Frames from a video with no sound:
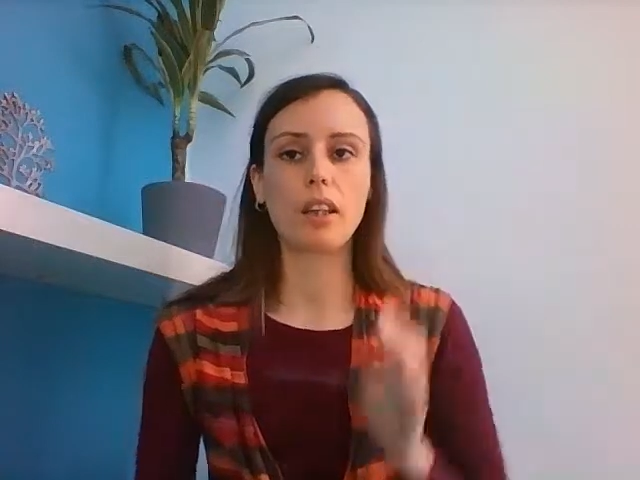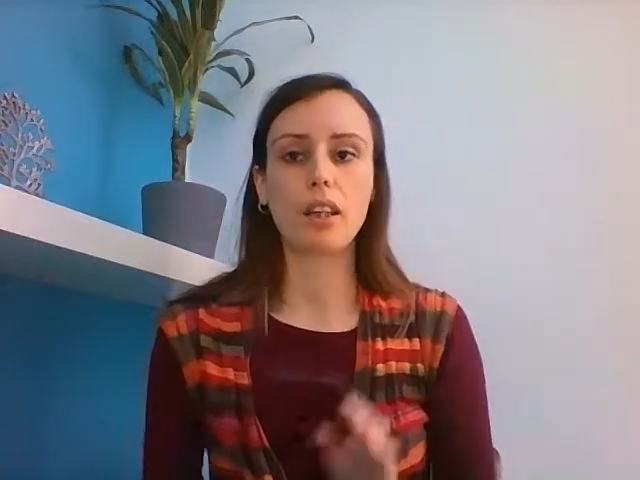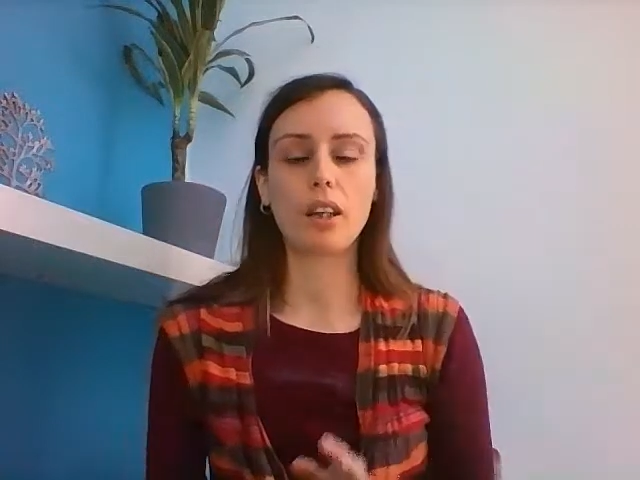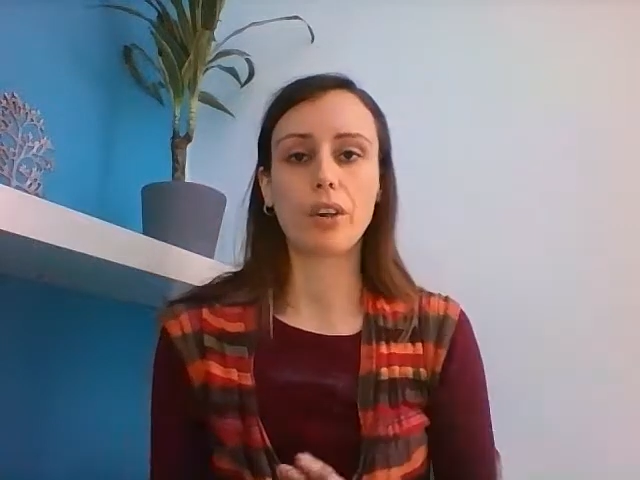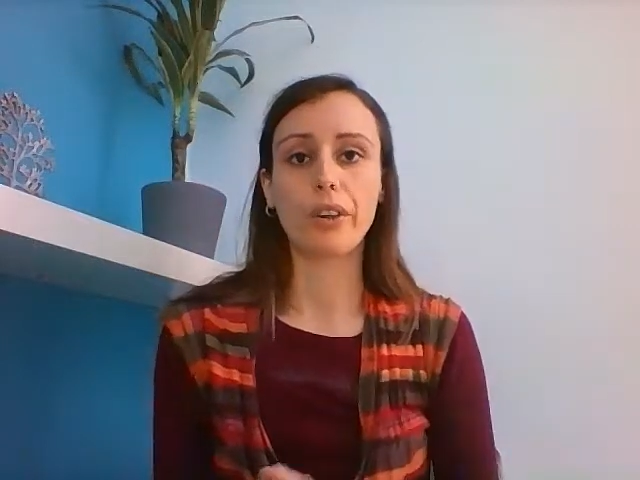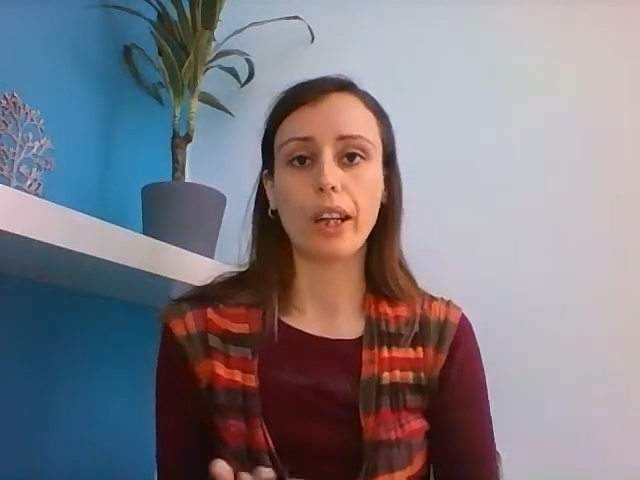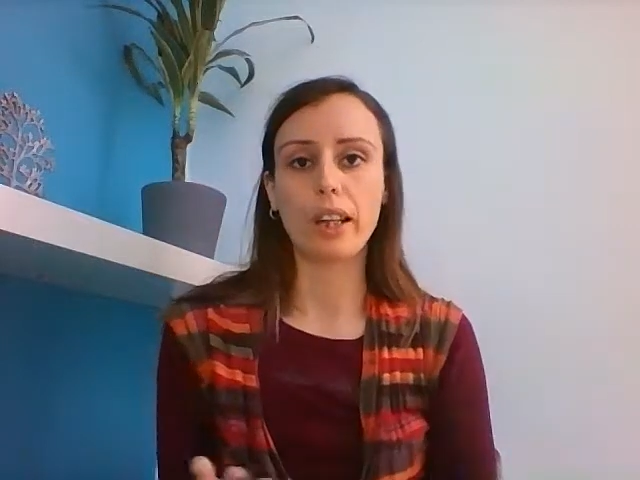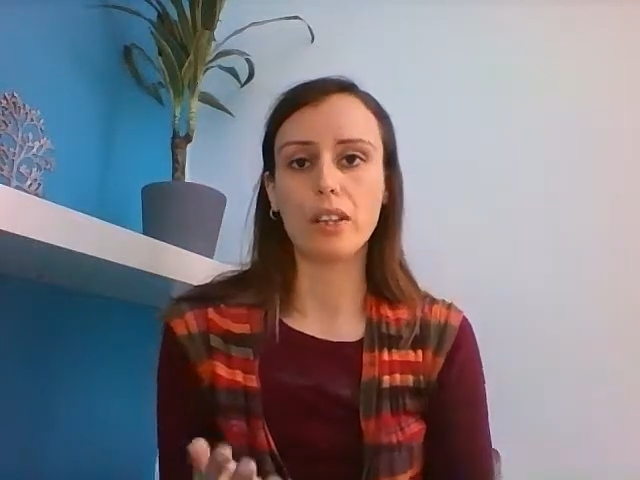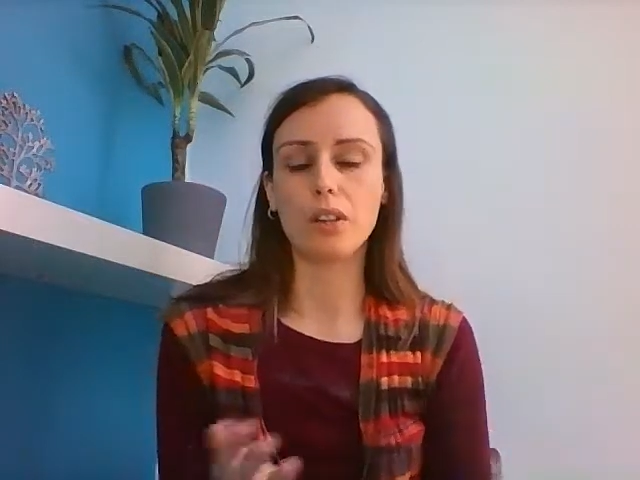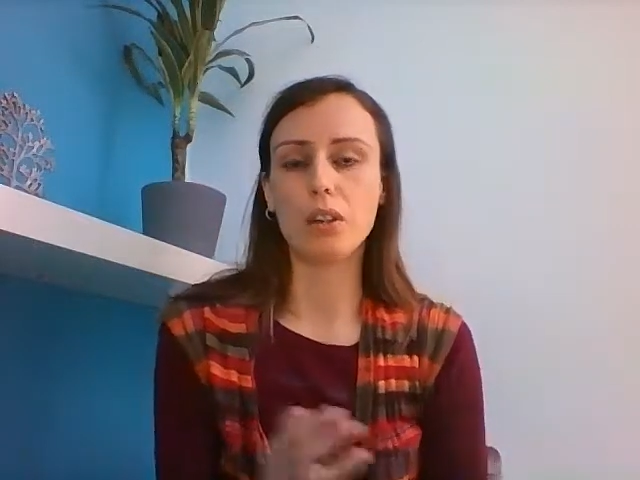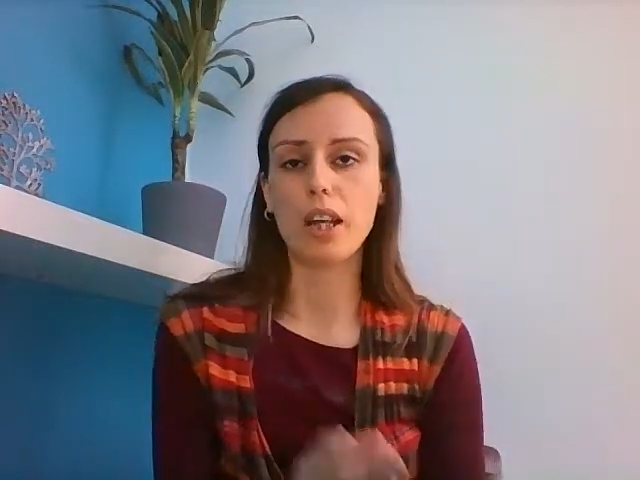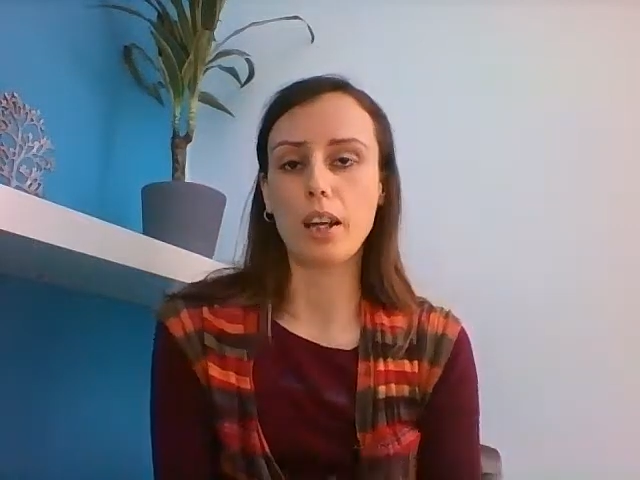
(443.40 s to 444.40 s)
Okay, so
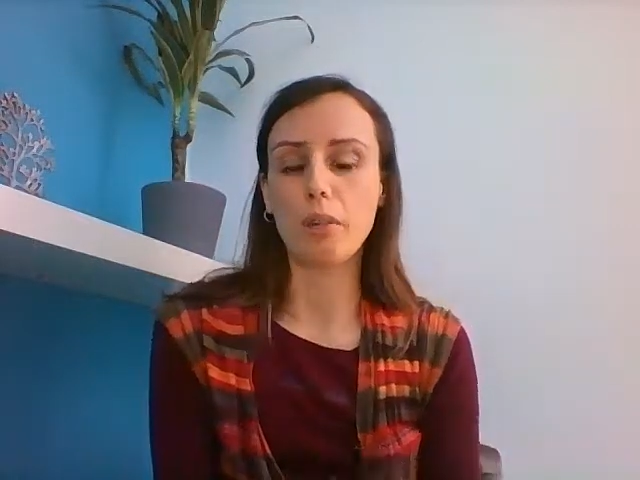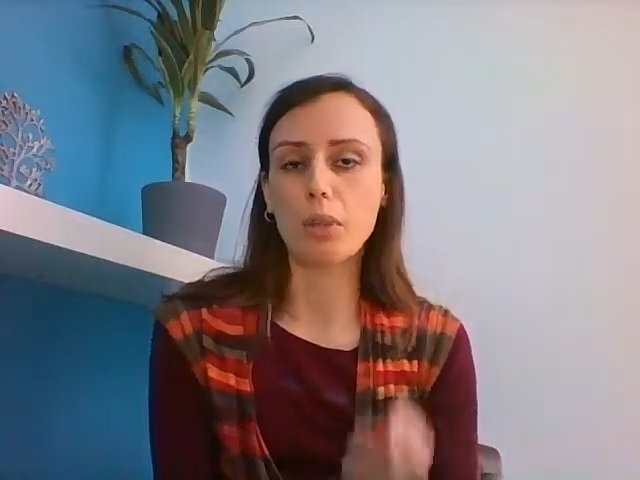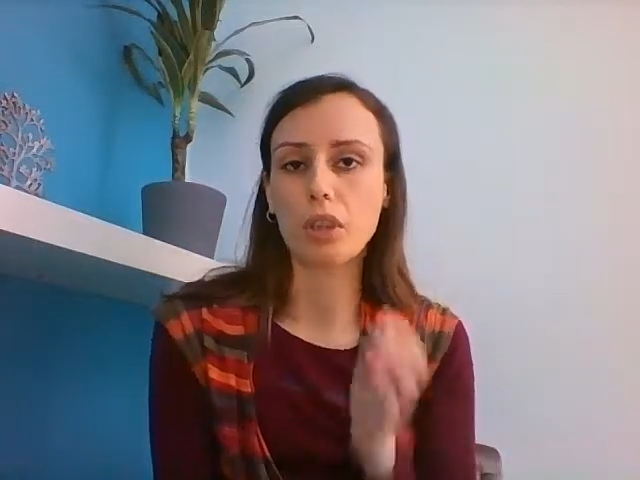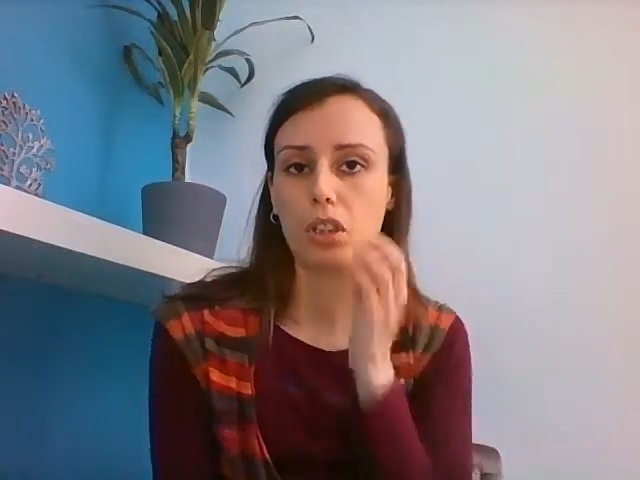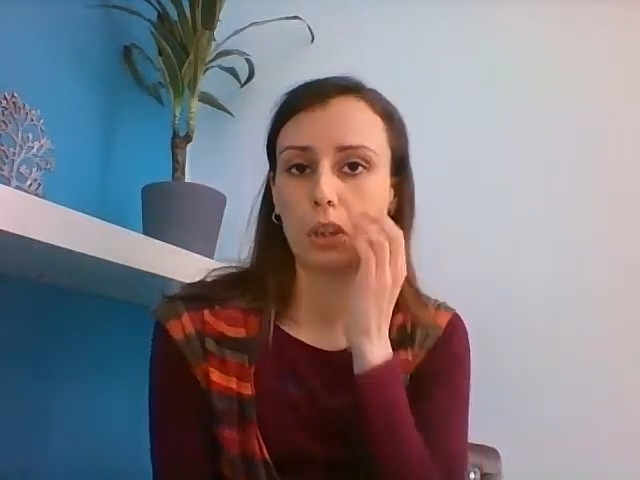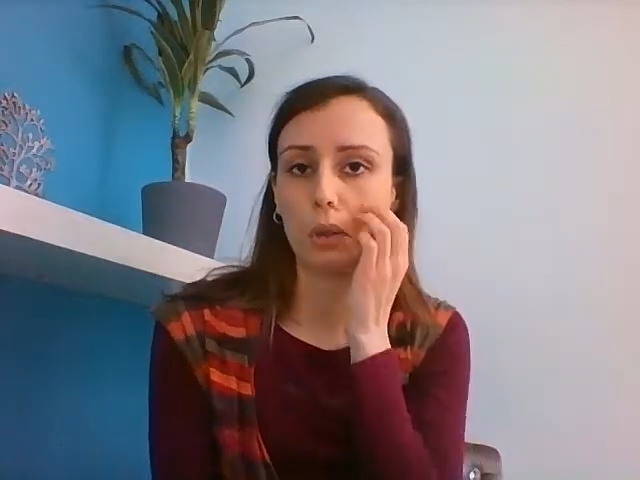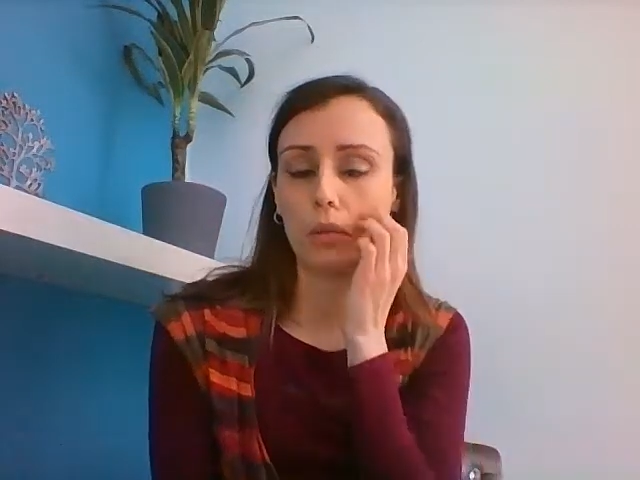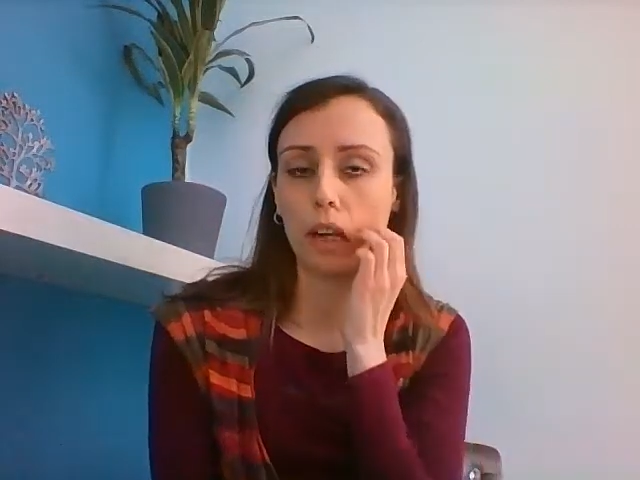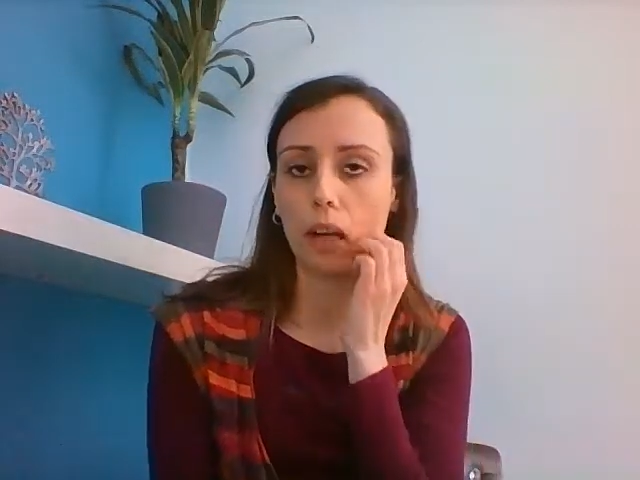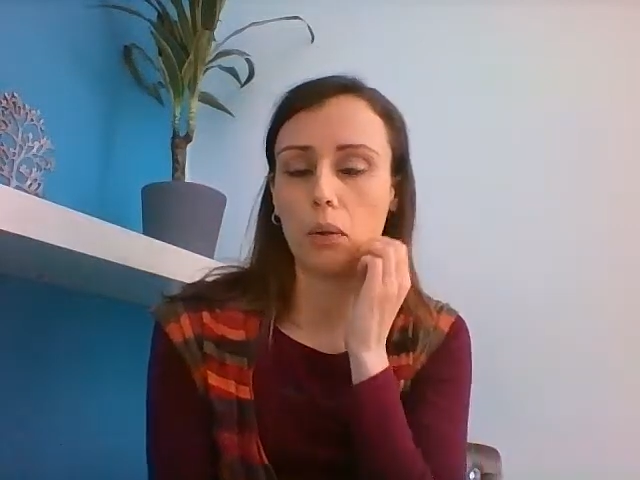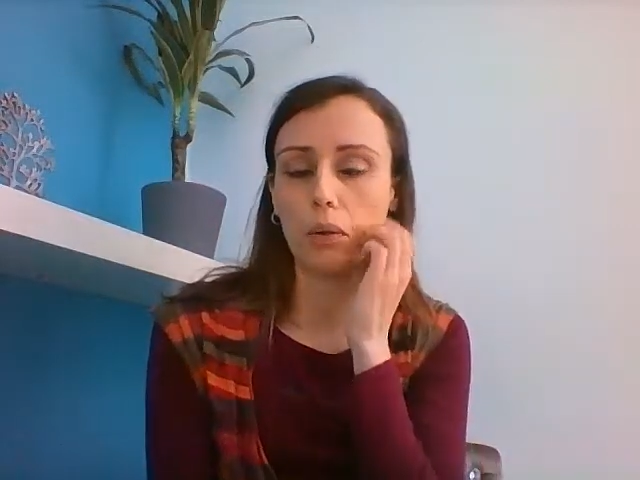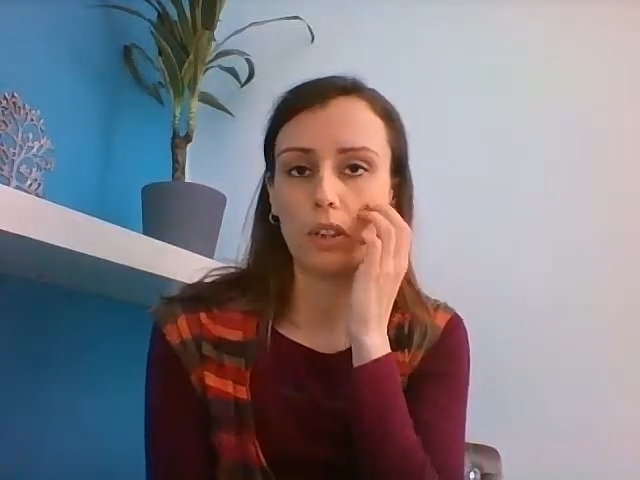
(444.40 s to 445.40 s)
now I'm going to do a round